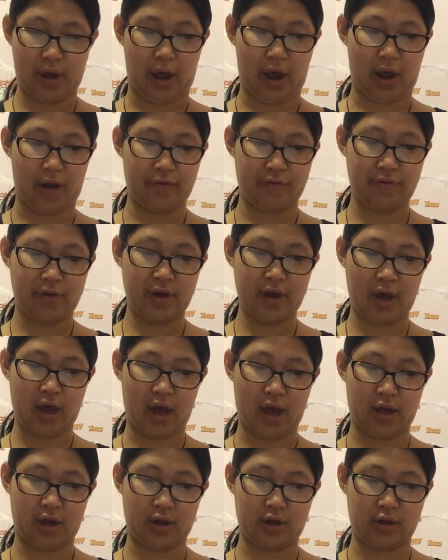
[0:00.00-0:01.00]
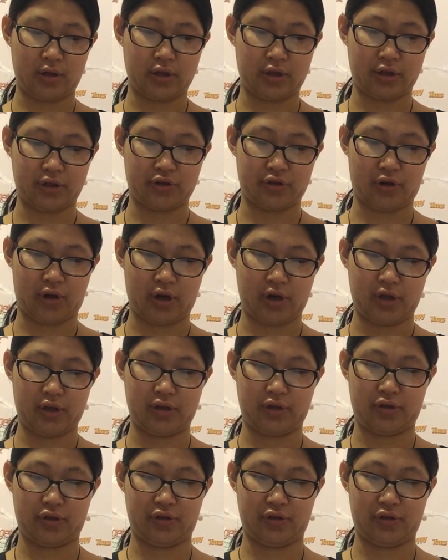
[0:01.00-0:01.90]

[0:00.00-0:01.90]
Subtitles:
Ivory Ella is trying